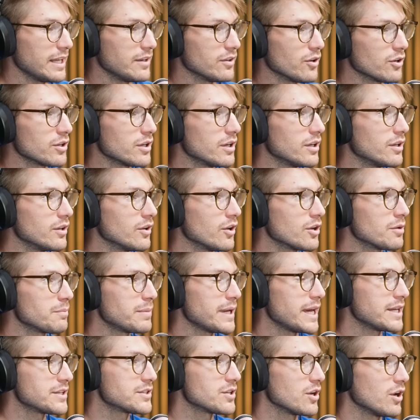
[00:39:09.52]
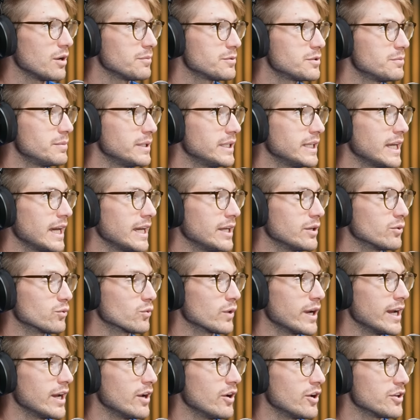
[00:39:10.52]
again, not a not a bad time to be a
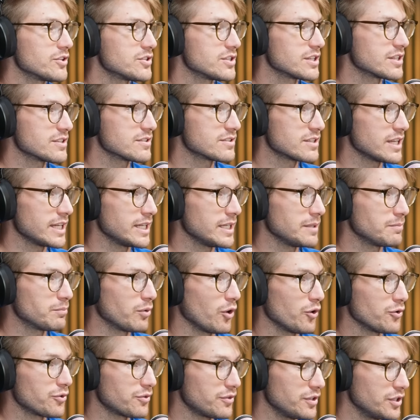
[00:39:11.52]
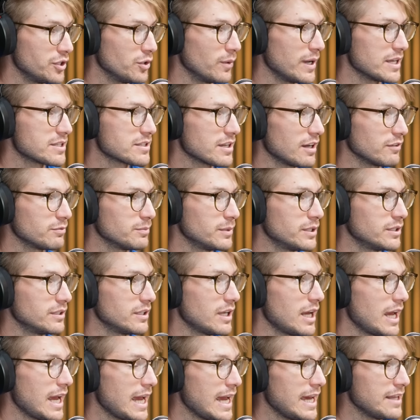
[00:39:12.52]
rare earth. You can see both the U S
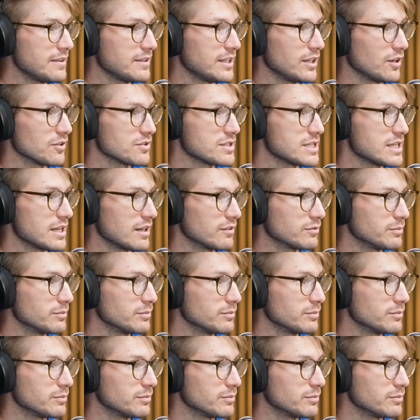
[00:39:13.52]
government and the Aussie